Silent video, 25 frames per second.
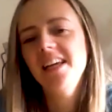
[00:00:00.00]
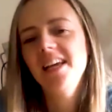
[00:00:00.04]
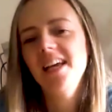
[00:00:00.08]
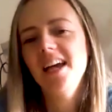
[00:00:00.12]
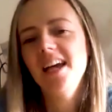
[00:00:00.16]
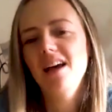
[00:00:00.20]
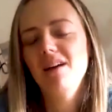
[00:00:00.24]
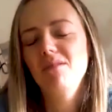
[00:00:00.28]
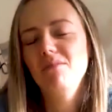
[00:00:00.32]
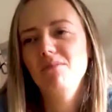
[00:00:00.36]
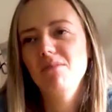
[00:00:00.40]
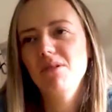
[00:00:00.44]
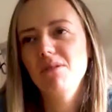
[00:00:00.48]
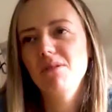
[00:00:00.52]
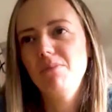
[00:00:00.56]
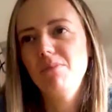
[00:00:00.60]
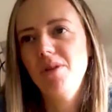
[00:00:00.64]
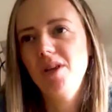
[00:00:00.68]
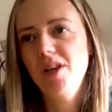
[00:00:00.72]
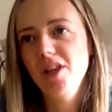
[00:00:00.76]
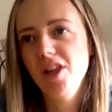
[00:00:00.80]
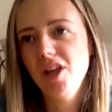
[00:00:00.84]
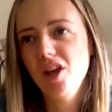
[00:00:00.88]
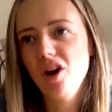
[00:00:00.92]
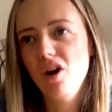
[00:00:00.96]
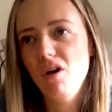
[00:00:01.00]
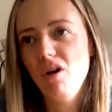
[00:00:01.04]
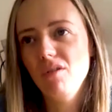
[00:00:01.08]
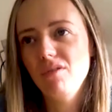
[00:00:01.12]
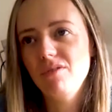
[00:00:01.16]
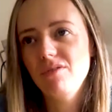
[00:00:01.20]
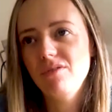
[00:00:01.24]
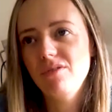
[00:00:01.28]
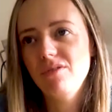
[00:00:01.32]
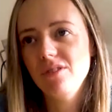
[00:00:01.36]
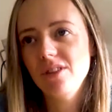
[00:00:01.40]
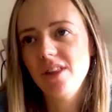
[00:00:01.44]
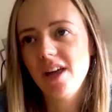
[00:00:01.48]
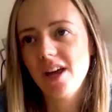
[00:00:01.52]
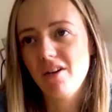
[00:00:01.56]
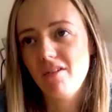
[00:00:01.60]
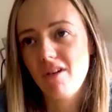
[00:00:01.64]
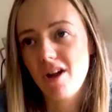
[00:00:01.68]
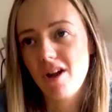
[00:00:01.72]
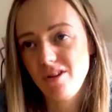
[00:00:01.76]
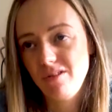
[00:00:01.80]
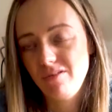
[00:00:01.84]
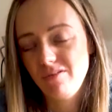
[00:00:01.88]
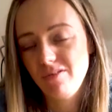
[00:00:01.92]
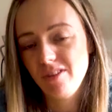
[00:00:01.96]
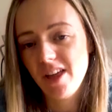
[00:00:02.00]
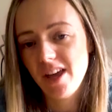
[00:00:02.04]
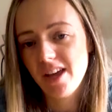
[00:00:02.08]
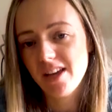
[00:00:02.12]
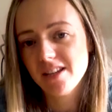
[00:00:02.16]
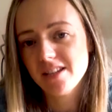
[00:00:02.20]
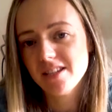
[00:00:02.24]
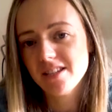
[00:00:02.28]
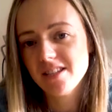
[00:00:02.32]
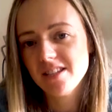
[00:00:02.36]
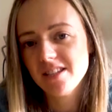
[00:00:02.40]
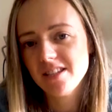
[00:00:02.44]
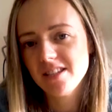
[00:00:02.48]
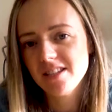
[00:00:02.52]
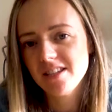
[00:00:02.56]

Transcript: um, peeling off that Granuflex.